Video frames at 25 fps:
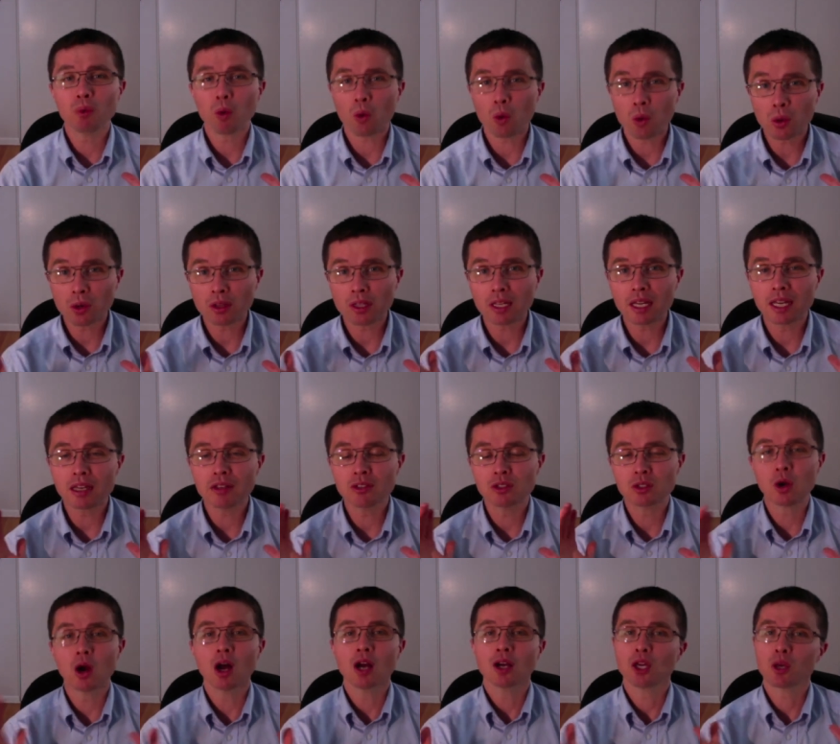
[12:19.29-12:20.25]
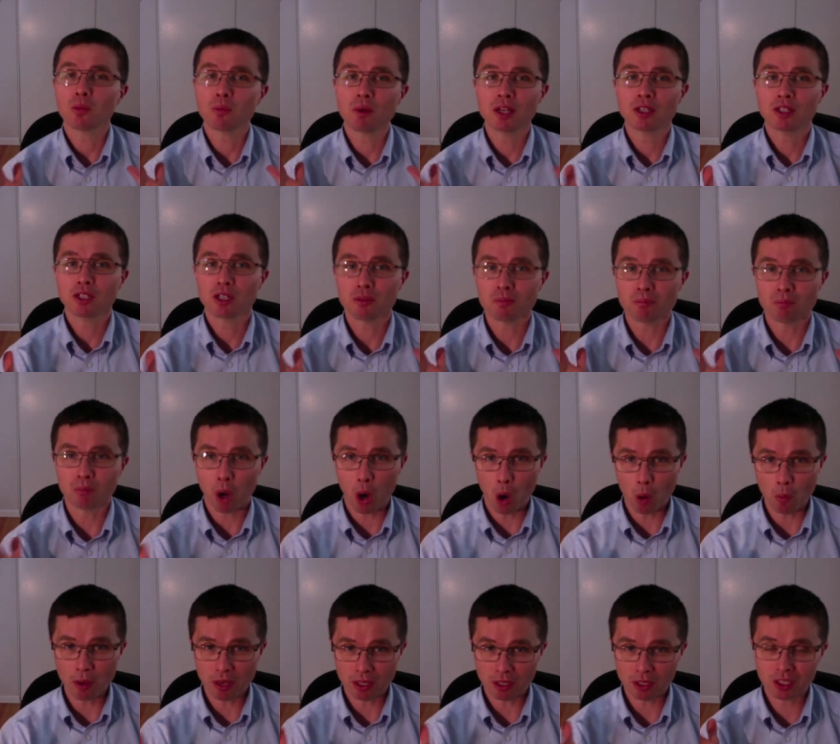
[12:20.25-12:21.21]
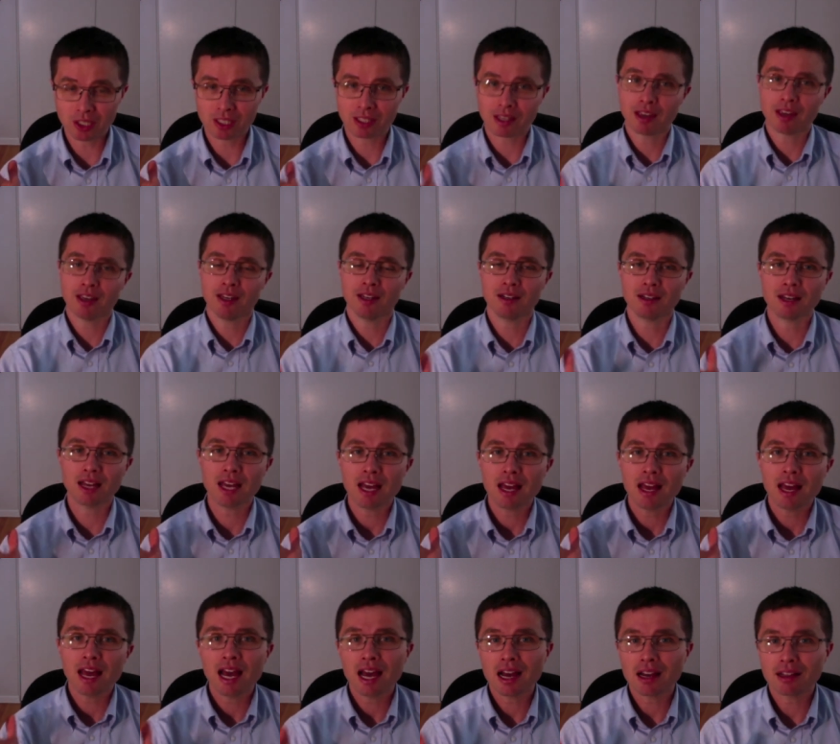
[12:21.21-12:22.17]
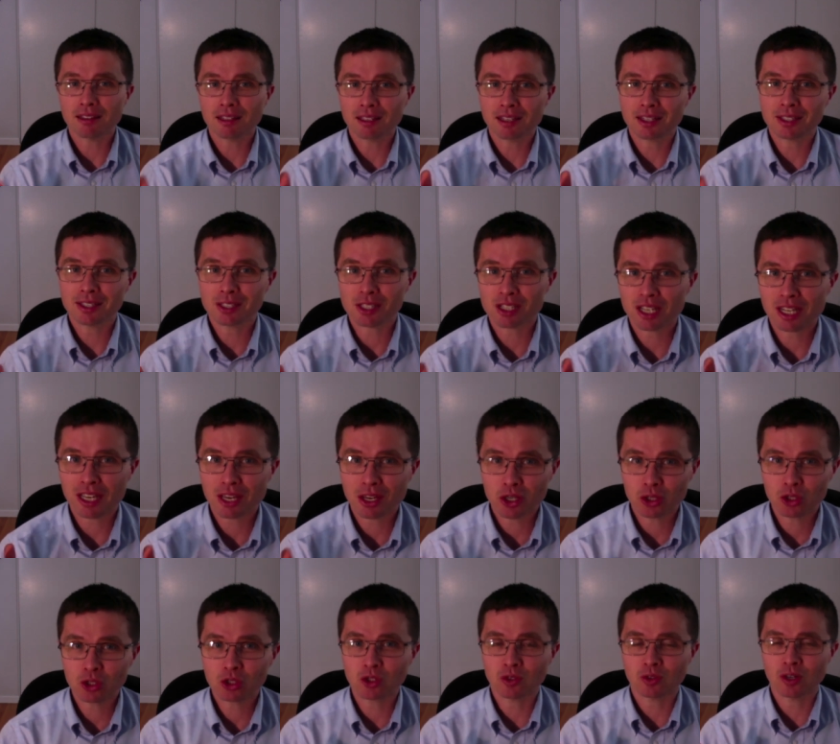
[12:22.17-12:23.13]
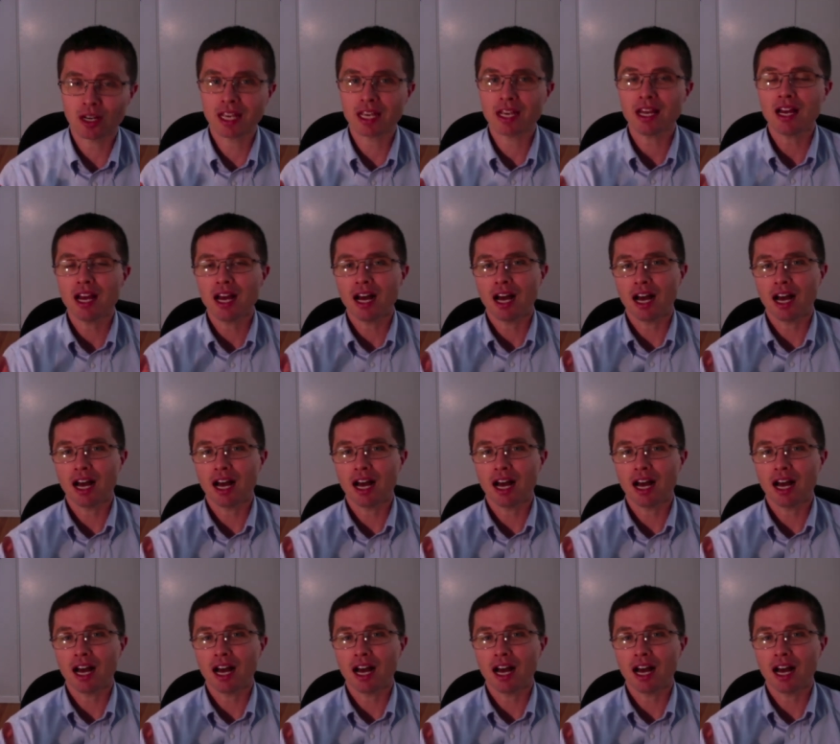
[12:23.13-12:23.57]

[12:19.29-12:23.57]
poorly documented moments in Hellenistic history,